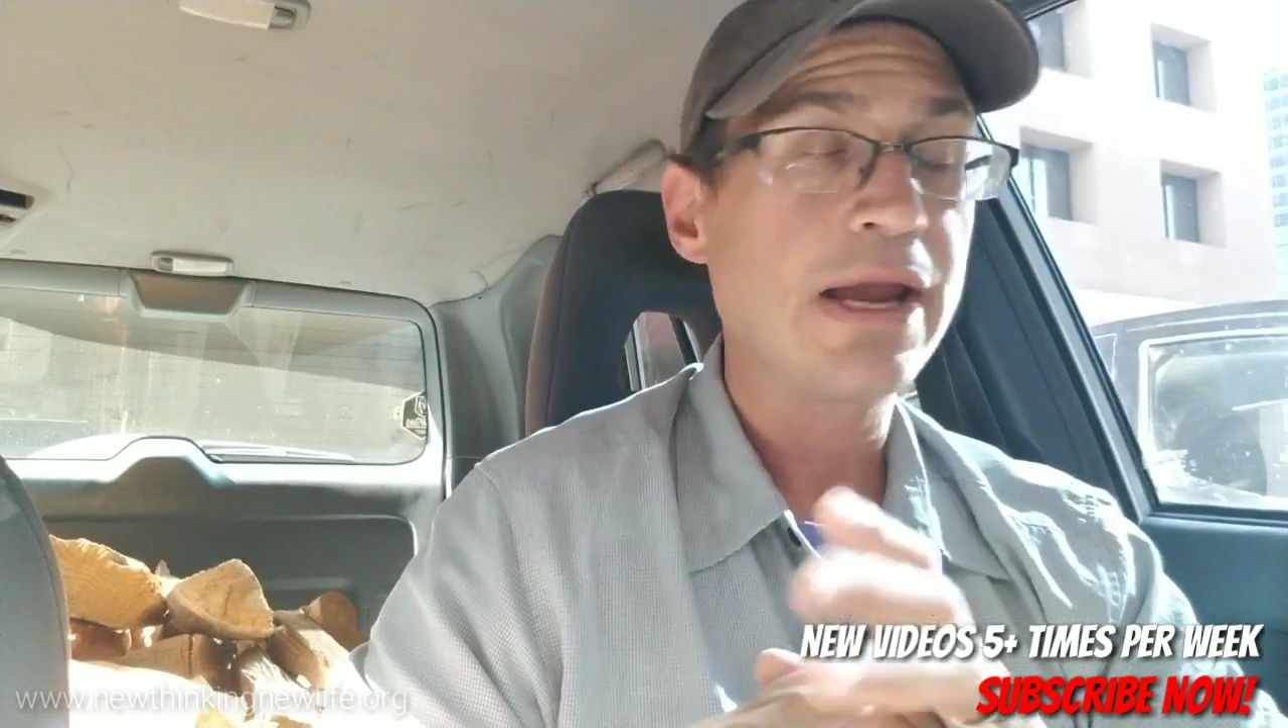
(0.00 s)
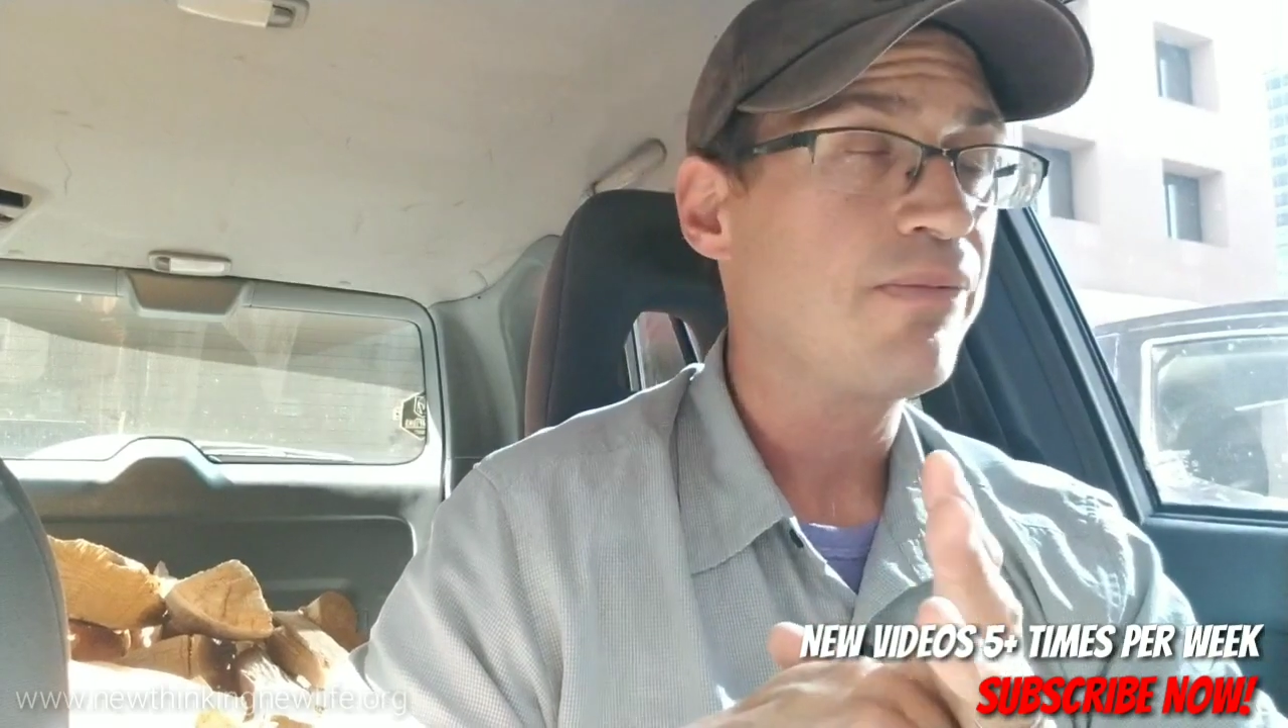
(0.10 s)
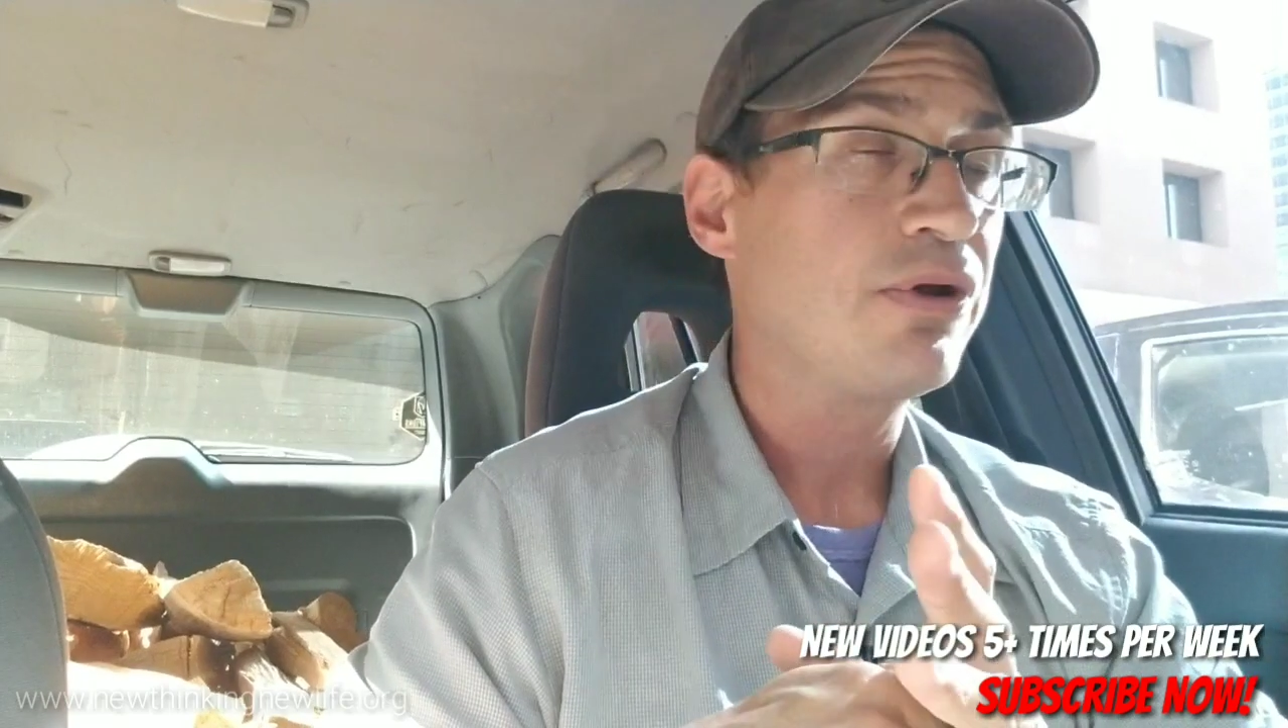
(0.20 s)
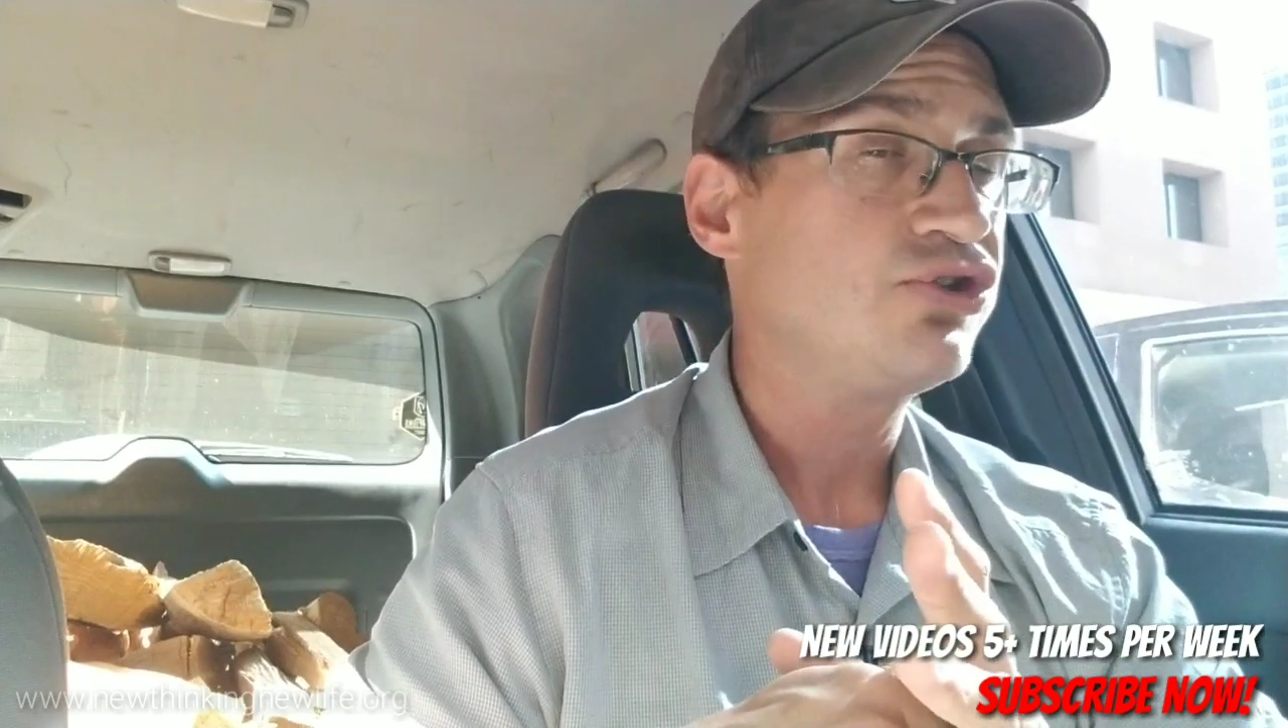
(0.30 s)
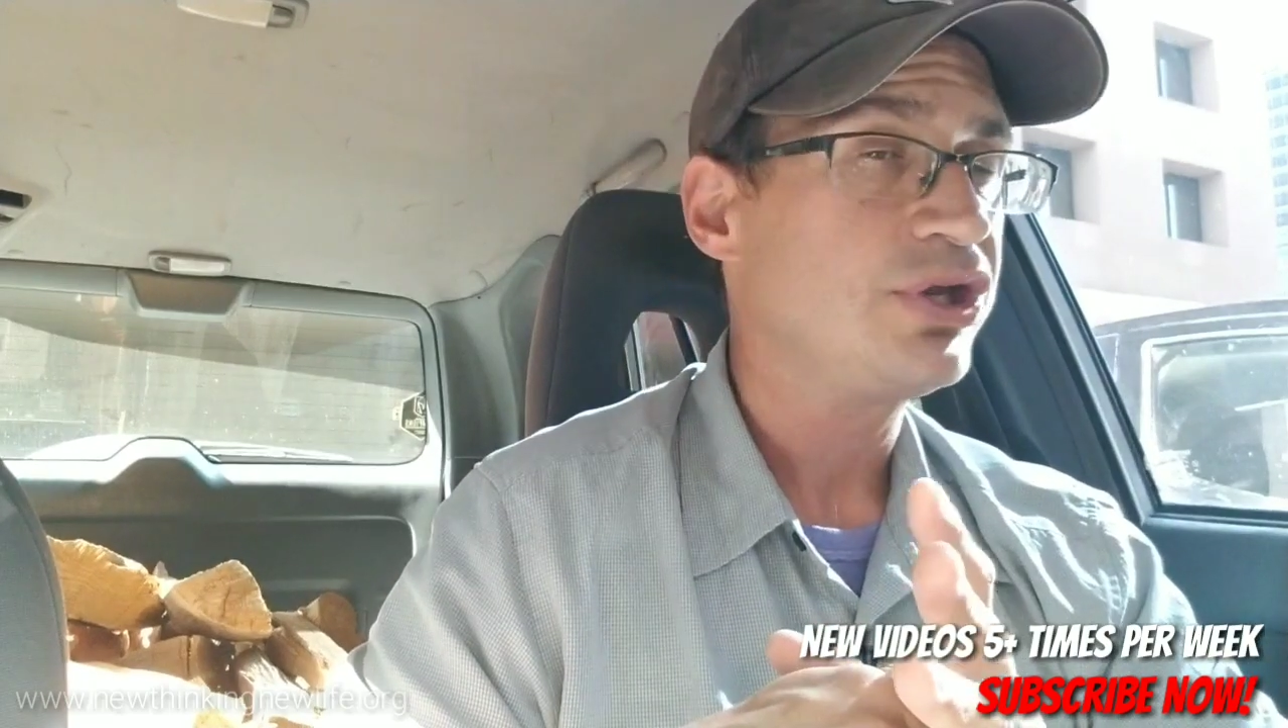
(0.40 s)

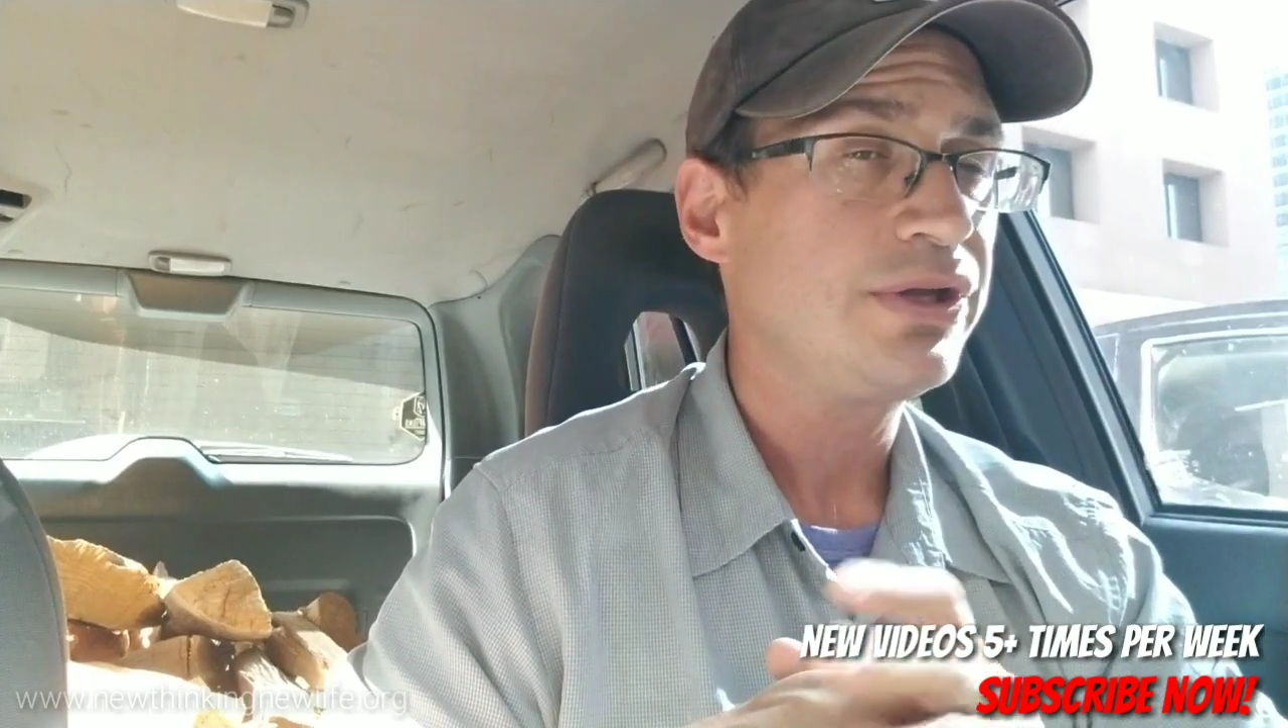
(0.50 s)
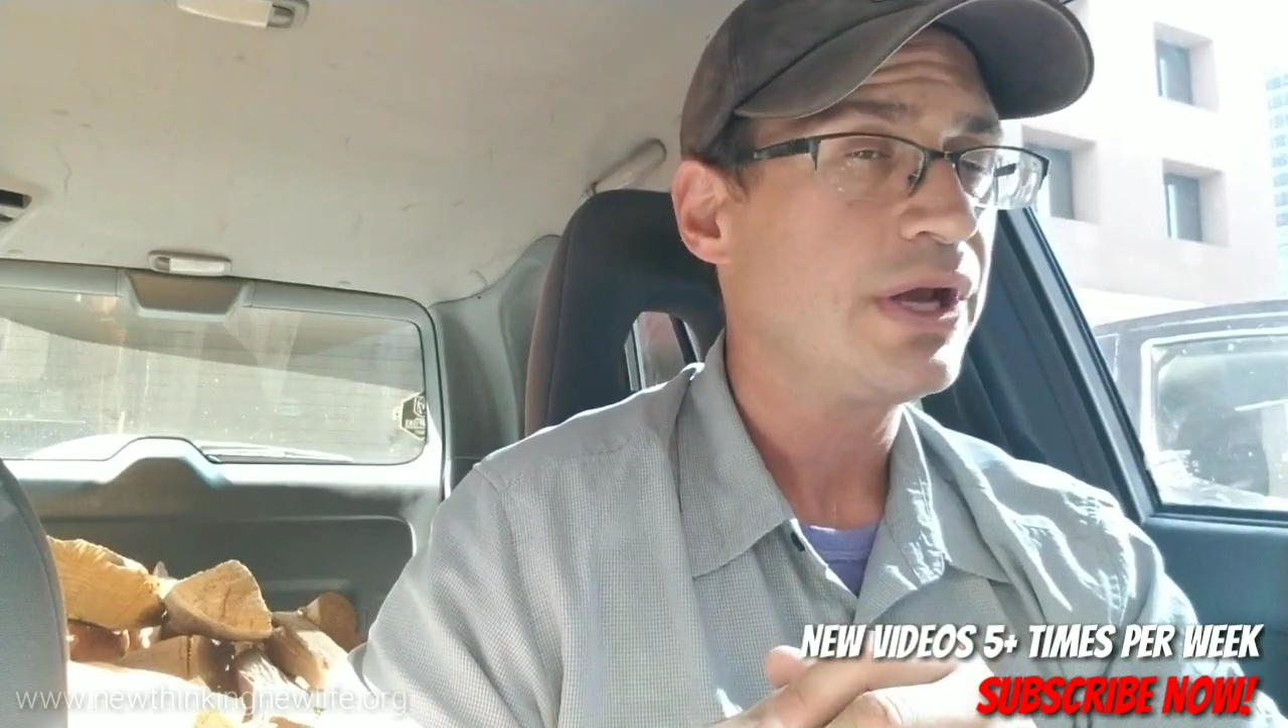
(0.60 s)
appreciate